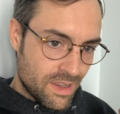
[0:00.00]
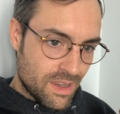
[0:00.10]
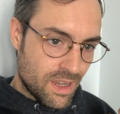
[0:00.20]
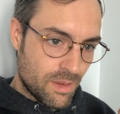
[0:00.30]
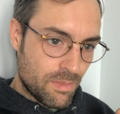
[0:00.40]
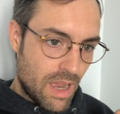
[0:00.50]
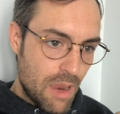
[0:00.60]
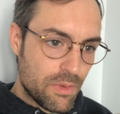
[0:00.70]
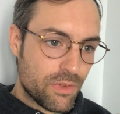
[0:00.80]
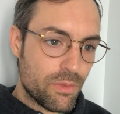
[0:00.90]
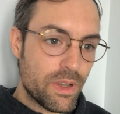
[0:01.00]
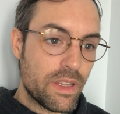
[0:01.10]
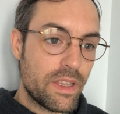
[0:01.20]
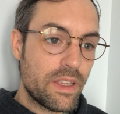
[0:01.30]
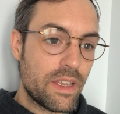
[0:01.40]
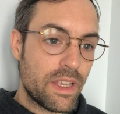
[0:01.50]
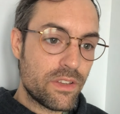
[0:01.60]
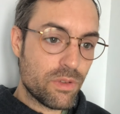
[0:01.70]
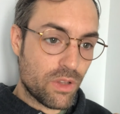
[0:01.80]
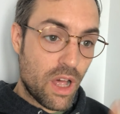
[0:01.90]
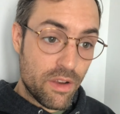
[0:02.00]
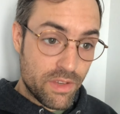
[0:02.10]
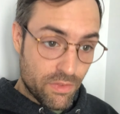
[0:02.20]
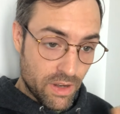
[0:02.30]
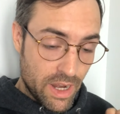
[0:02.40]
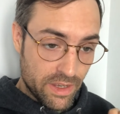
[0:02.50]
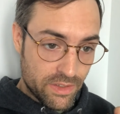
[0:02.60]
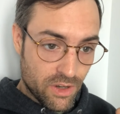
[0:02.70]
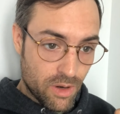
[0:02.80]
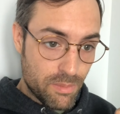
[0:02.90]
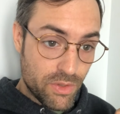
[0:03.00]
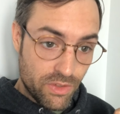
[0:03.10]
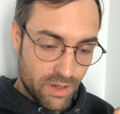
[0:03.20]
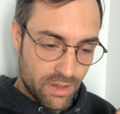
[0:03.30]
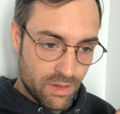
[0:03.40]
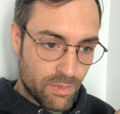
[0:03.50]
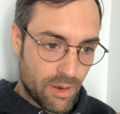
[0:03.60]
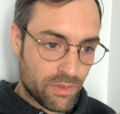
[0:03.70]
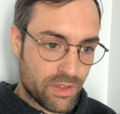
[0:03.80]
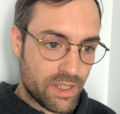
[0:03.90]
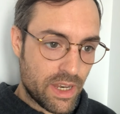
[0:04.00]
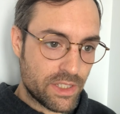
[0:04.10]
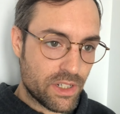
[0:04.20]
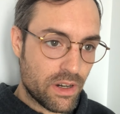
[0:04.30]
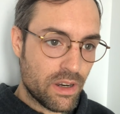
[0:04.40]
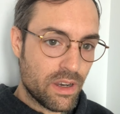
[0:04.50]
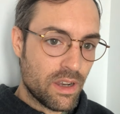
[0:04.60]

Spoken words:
I was really into a lot of different kind of guitar music when I was a teenager.